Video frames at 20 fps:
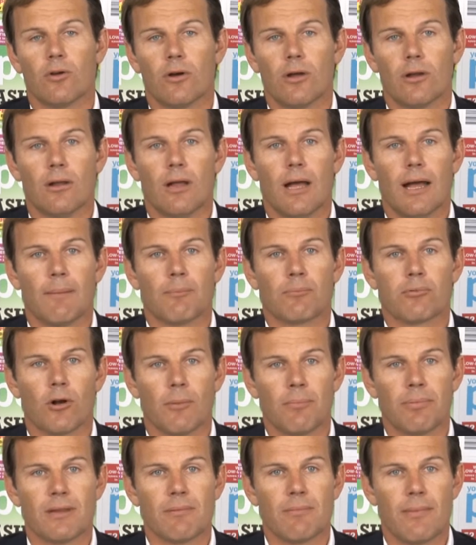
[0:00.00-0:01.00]
got a
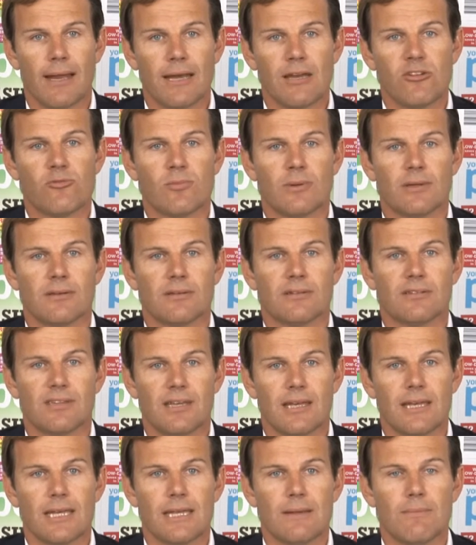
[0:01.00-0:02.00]
property management
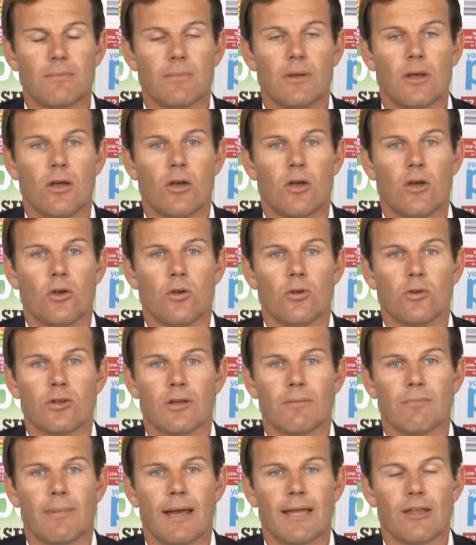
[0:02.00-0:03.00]
team who
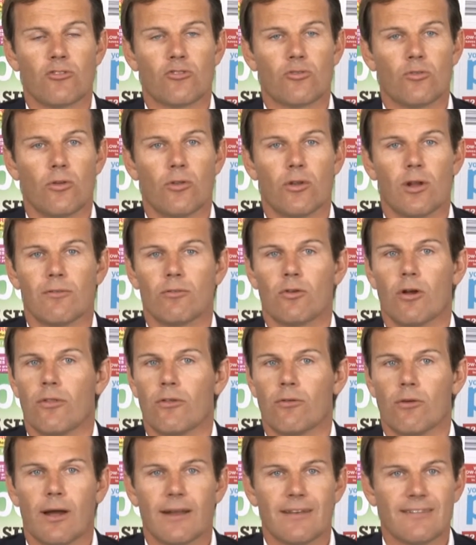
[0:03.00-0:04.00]
can make sure that I've got
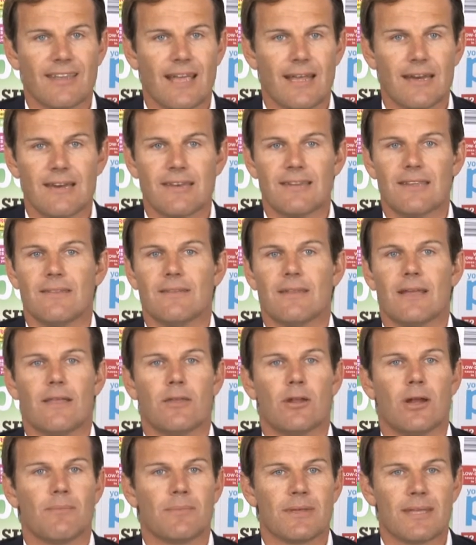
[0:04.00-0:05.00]
the right tenant in there,
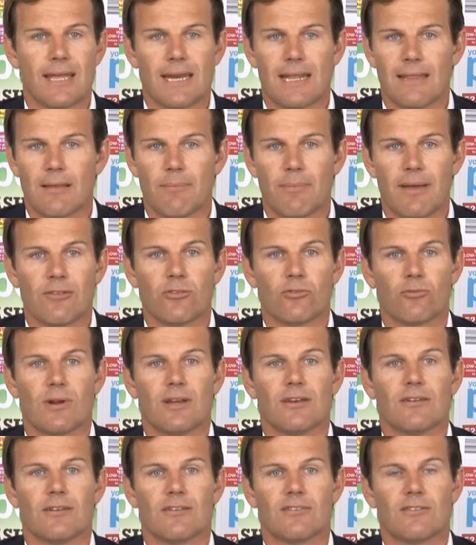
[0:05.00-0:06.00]
that I'm getting the best
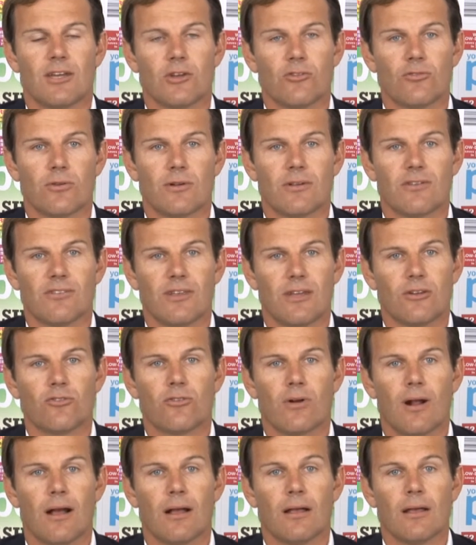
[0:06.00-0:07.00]
rent, et cetera, et
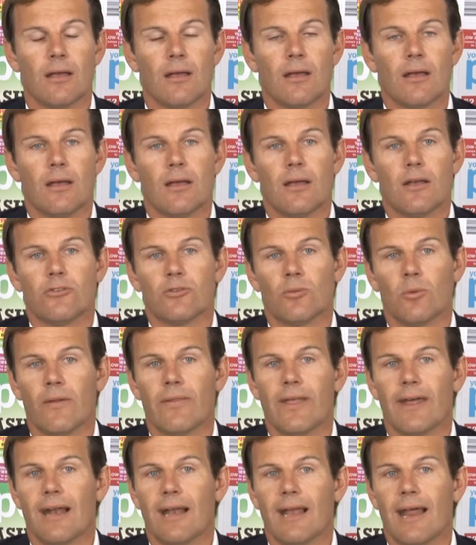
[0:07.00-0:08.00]
cetera. So what
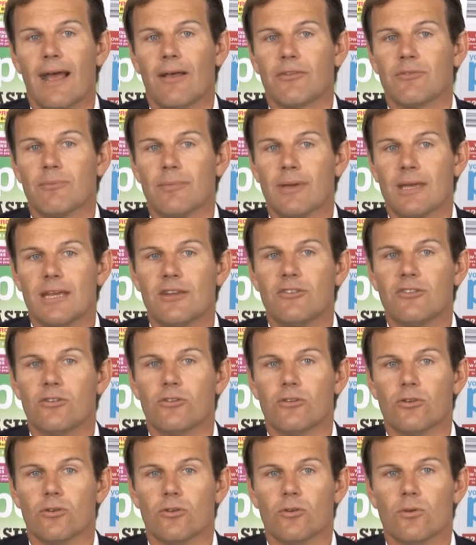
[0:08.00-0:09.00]
that allows me to
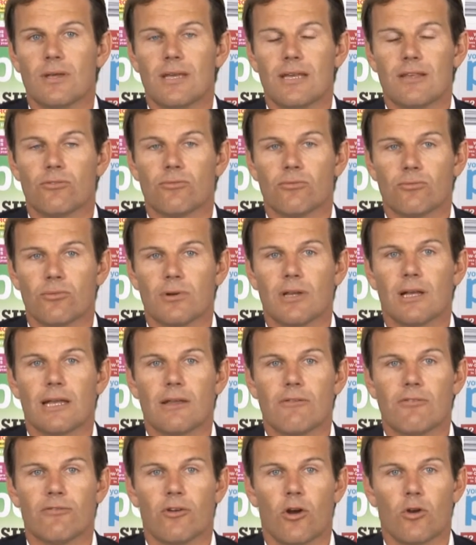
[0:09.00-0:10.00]
do is really
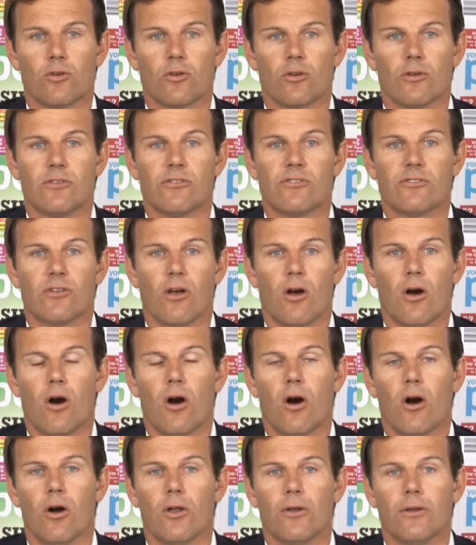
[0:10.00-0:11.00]
focus
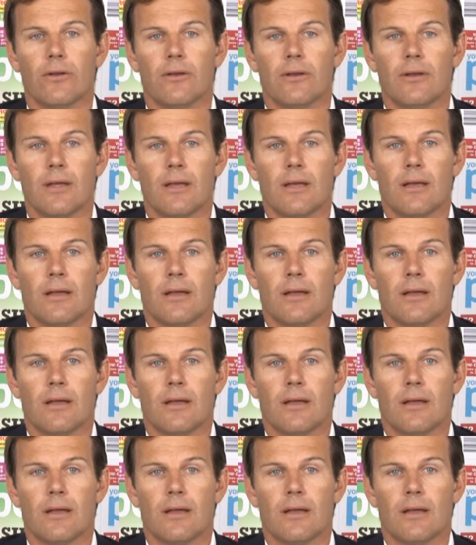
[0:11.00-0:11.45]
on